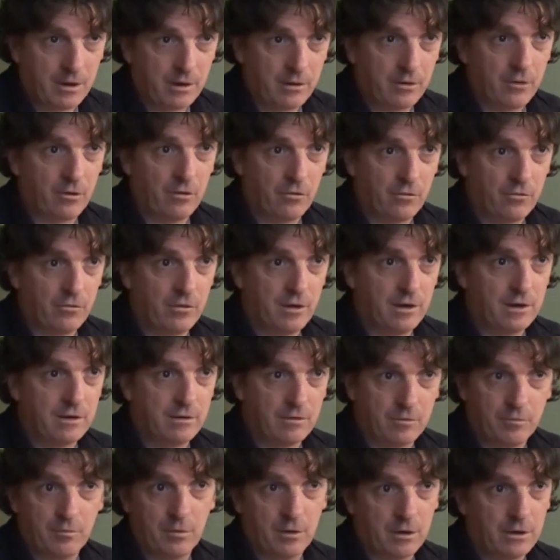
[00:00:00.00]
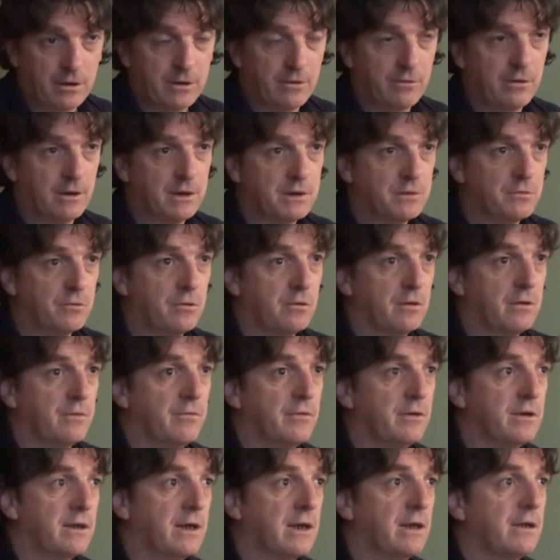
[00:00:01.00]
girlfriend or partner, as we were
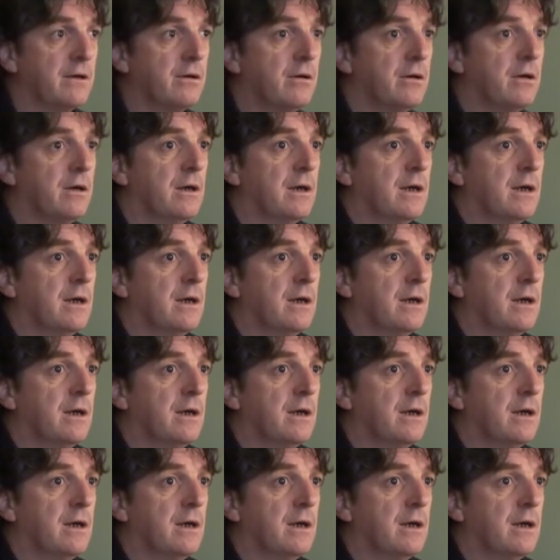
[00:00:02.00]
living together.